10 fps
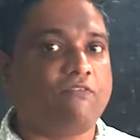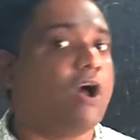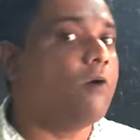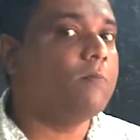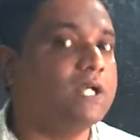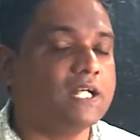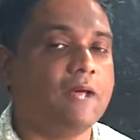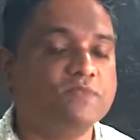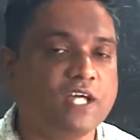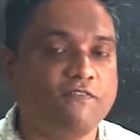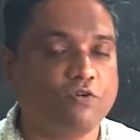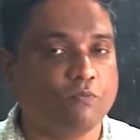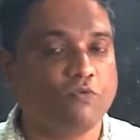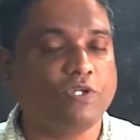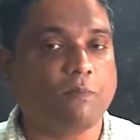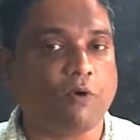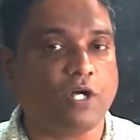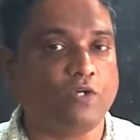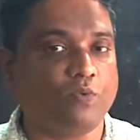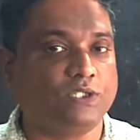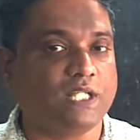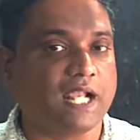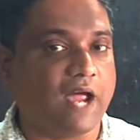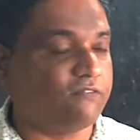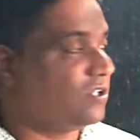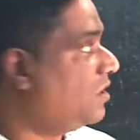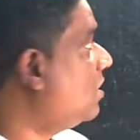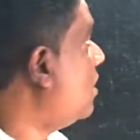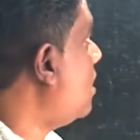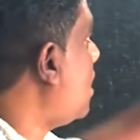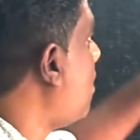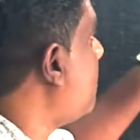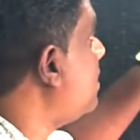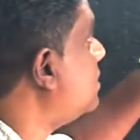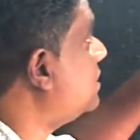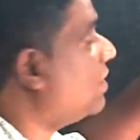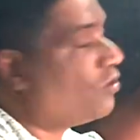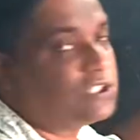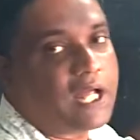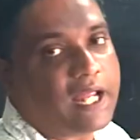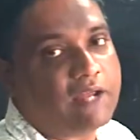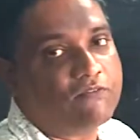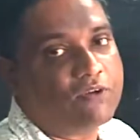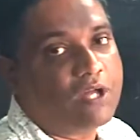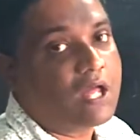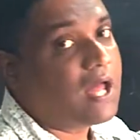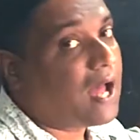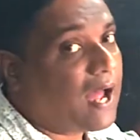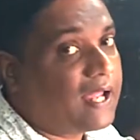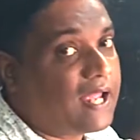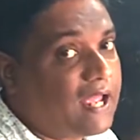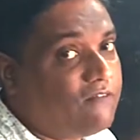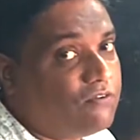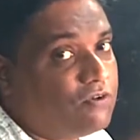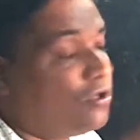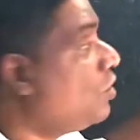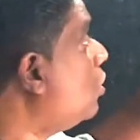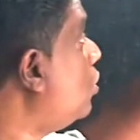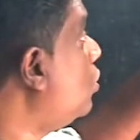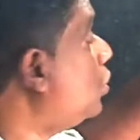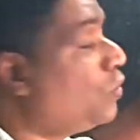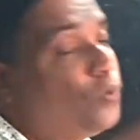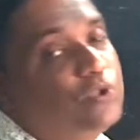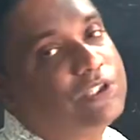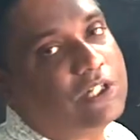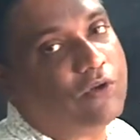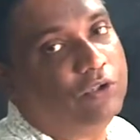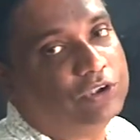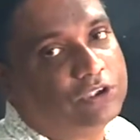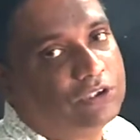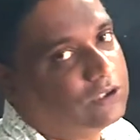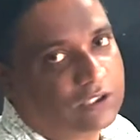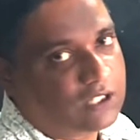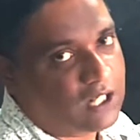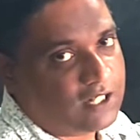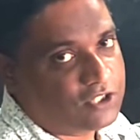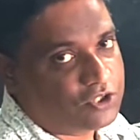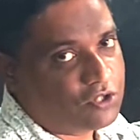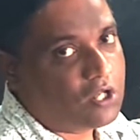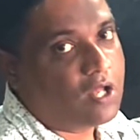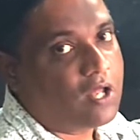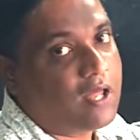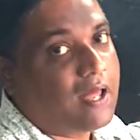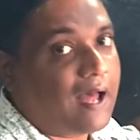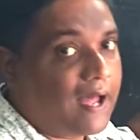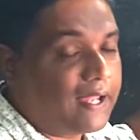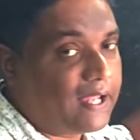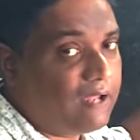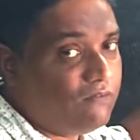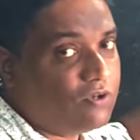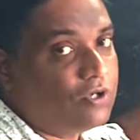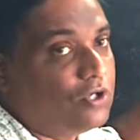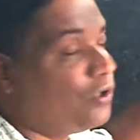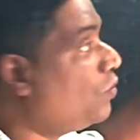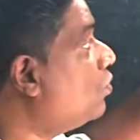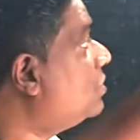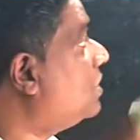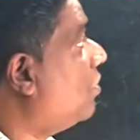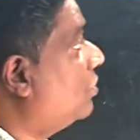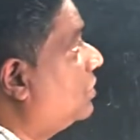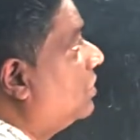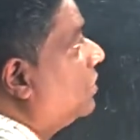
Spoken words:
How many times I have to move the point towards the left? How many zeros I have? I have 2 zeros. Understood? I have 2 zeros.